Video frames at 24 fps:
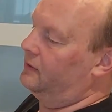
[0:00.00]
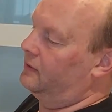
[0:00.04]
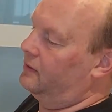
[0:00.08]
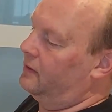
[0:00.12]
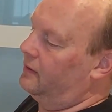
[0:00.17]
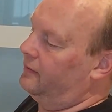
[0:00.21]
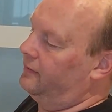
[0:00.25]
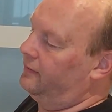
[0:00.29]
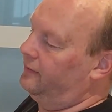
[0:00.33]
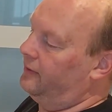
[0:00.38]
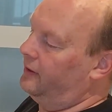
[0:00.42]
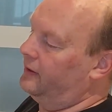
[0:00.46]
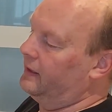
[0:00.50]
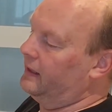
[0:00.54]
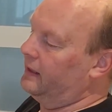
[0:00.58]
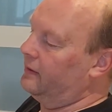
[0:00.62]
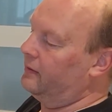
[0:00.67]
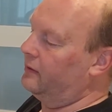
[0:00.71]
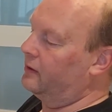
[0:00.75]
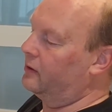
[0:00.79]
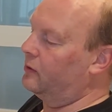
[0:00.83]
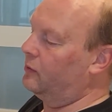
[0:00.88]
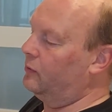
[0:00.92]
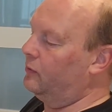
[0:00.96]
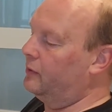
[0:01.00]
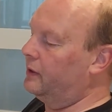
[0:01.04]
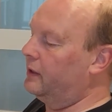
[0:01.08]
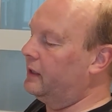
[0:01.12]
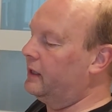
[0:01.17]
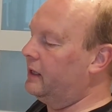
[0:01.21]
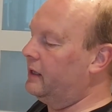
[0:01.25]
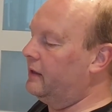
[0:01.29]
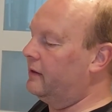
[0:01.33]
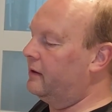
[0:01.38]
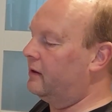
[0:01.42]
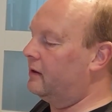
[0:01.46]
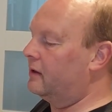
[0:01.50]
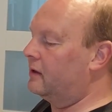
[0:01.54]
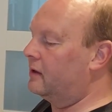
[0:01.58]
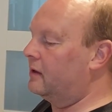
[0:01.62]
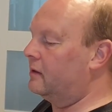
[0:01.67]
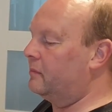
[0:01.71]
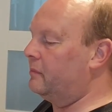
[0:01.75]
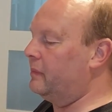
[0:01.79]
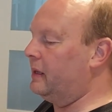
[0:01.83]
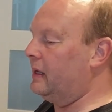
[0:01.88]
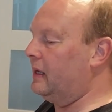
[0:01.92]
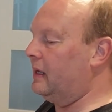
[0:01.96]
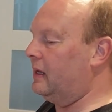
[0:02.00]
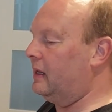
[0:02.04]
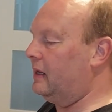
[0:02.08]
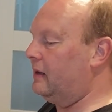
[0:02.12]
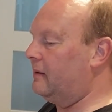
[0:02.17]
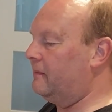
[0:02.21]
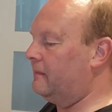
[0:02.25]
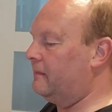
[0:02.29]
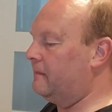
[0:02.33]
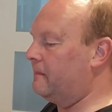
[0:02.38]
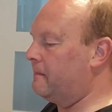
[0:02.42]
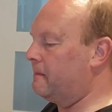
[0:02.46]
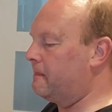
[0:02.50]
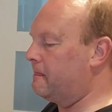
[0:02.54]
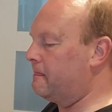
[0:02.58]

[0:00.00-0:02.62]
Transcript: I'll find out the corner here that I can peel it.